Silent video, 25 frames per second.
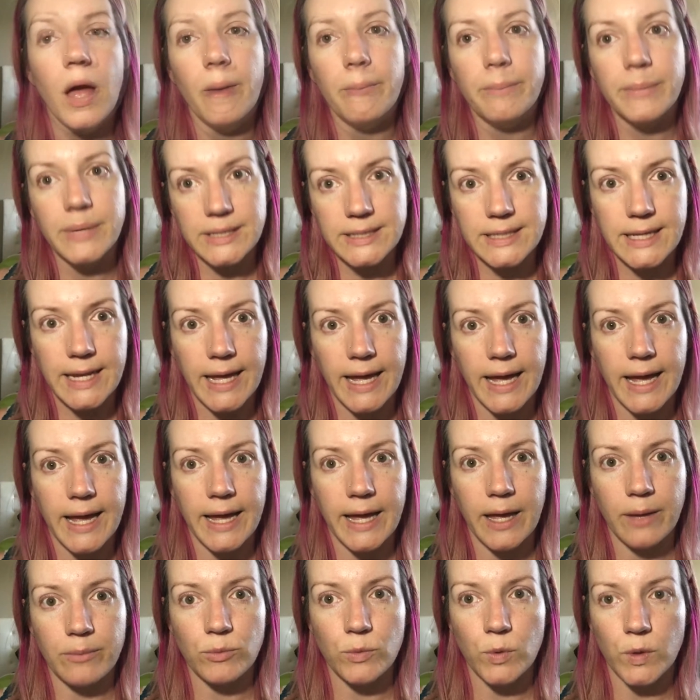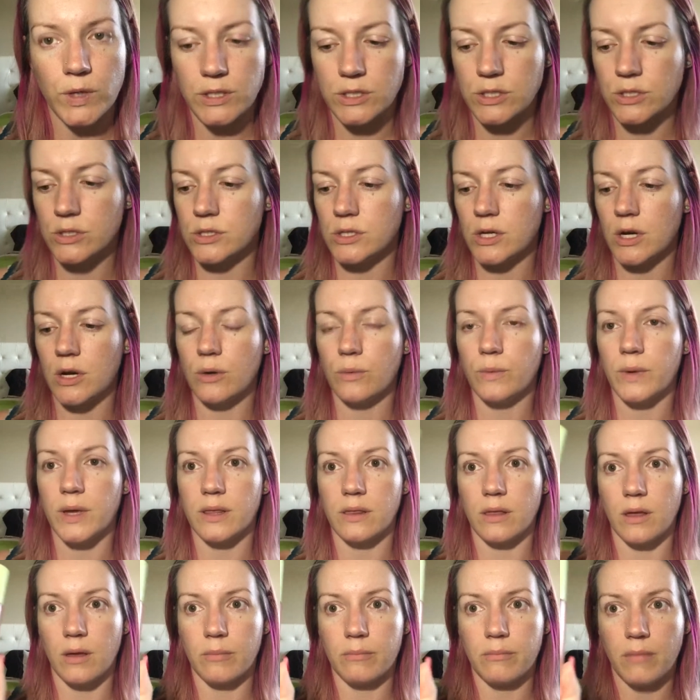But today I am going to start
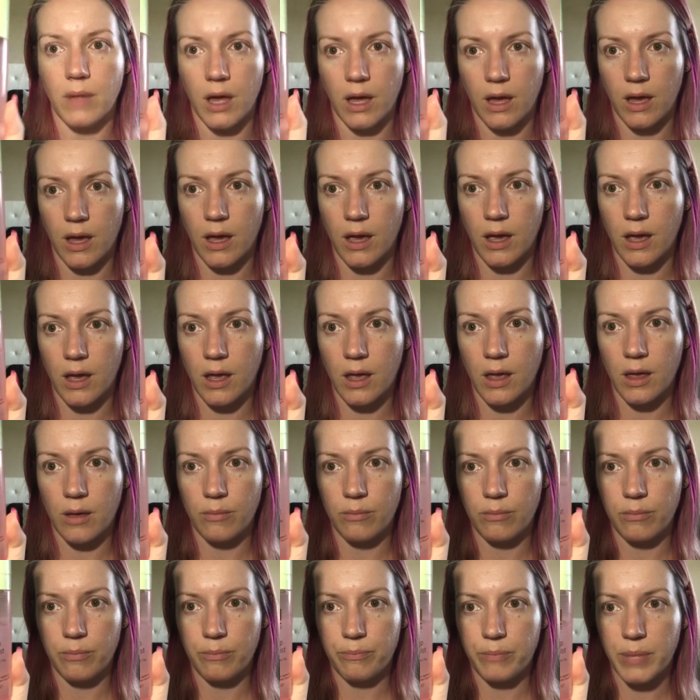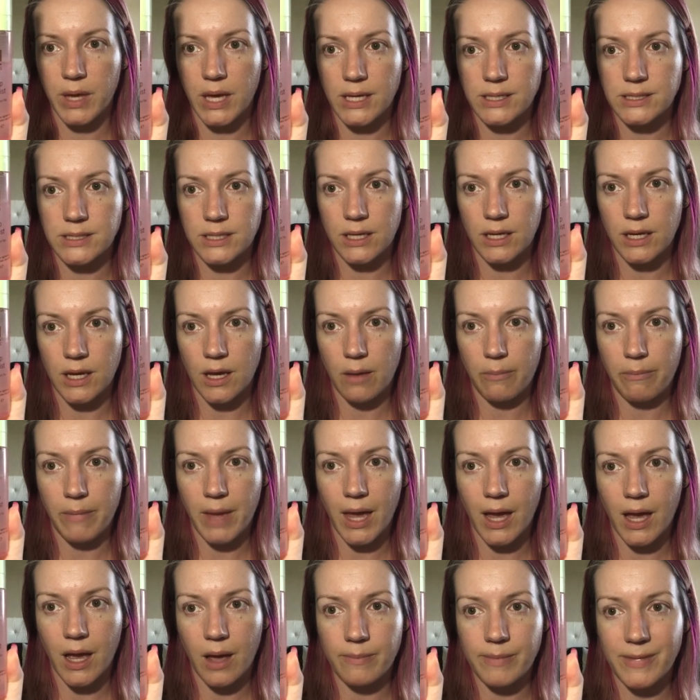with my Pixi
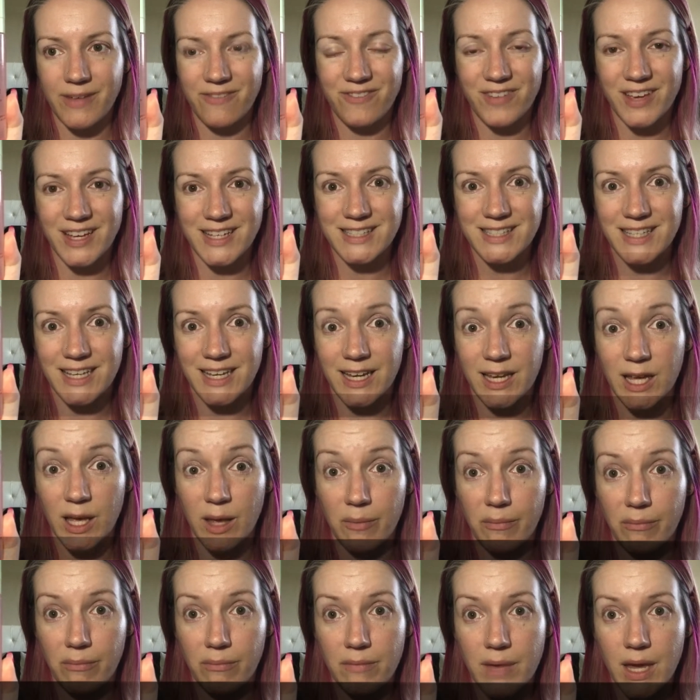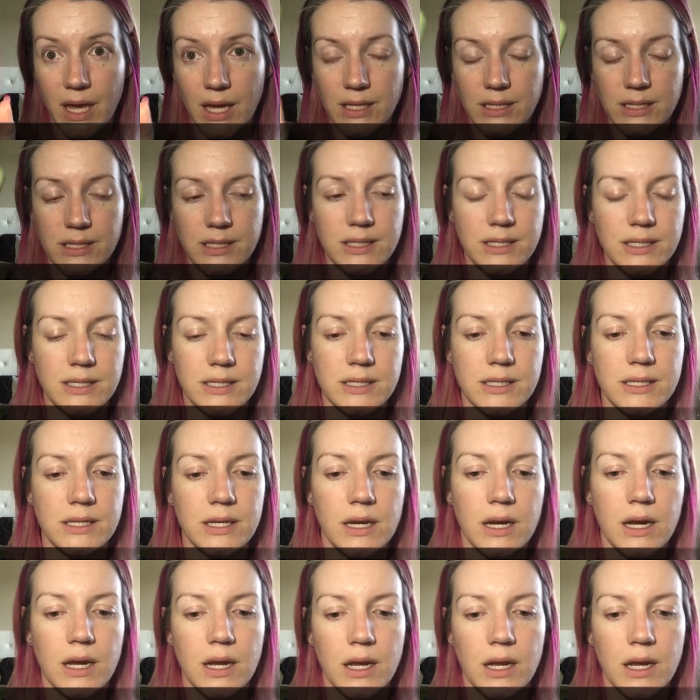Makeup Fixing Mist.